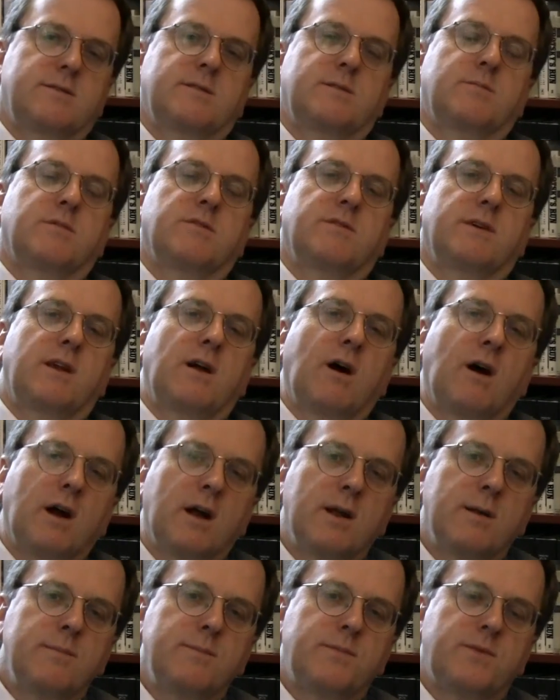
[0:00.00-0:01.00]
to prevent
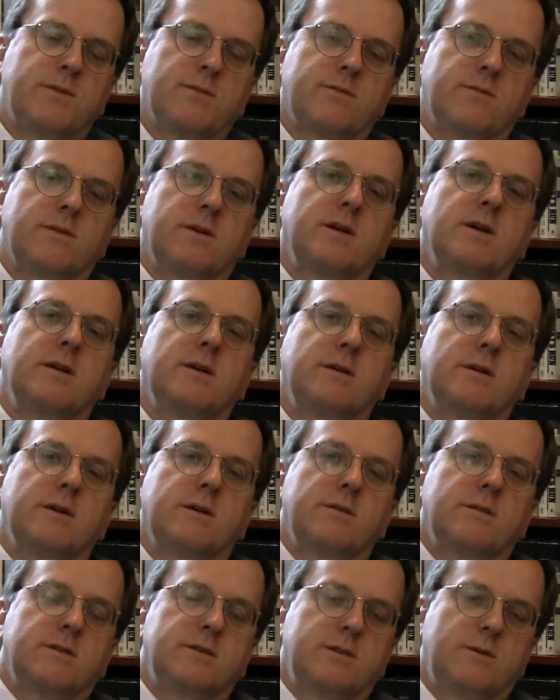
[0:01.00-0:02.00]
harm
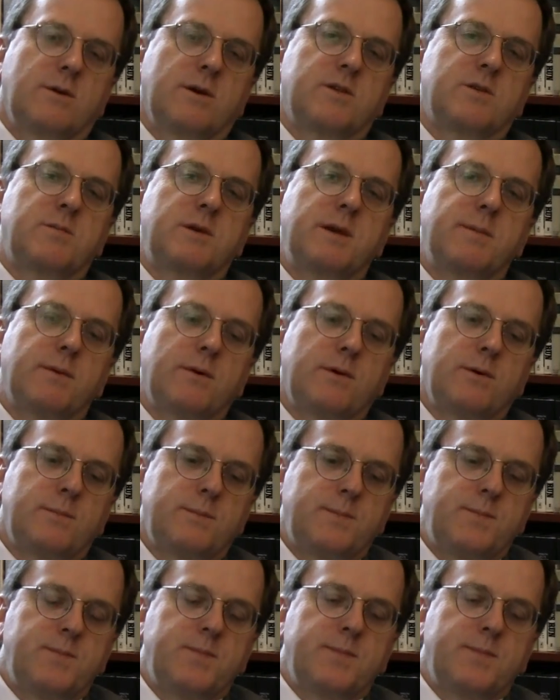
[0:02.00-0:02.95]
to other people,